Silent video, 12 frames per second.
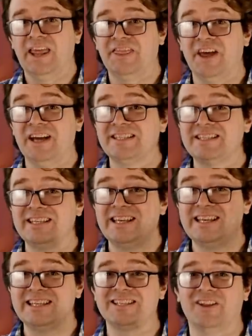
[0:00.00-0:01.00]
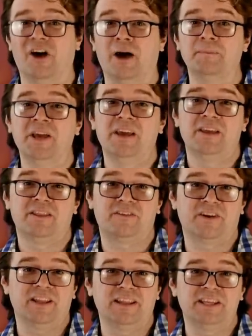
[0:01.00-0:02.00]
Thus, Islam, the
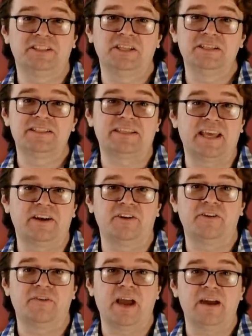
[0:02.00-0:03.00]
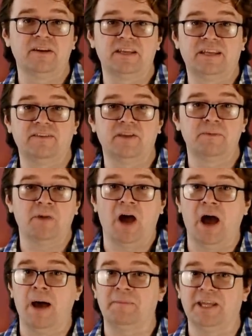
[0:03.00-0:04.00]
religion centered around giving
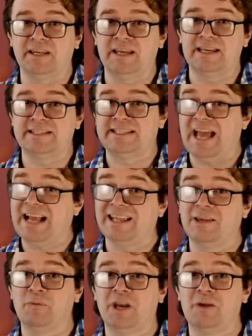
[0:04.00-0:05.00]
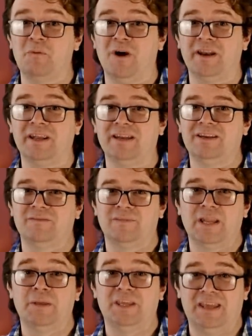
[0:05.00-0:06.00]
Muhammad exactly what he wanted,
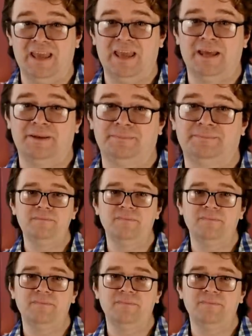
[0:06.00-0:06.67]
began.